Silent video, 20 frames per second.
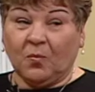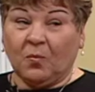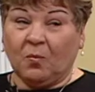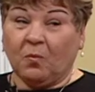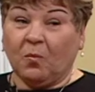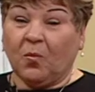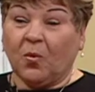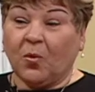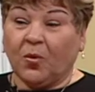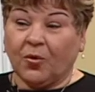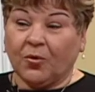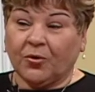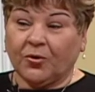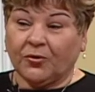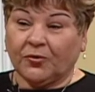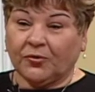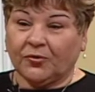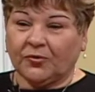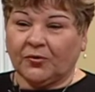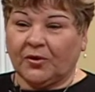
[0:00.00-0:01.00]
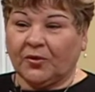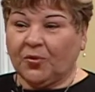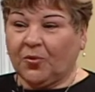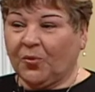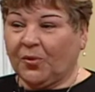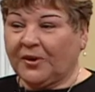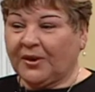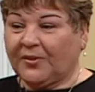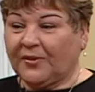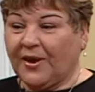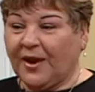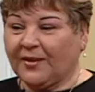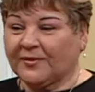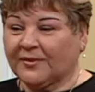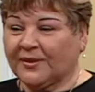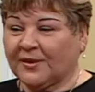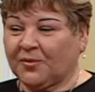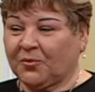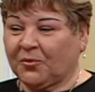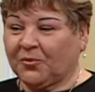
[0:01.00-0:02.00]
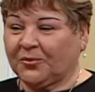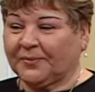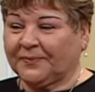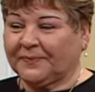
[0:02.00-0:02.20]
boys, they don't want to dance anymore.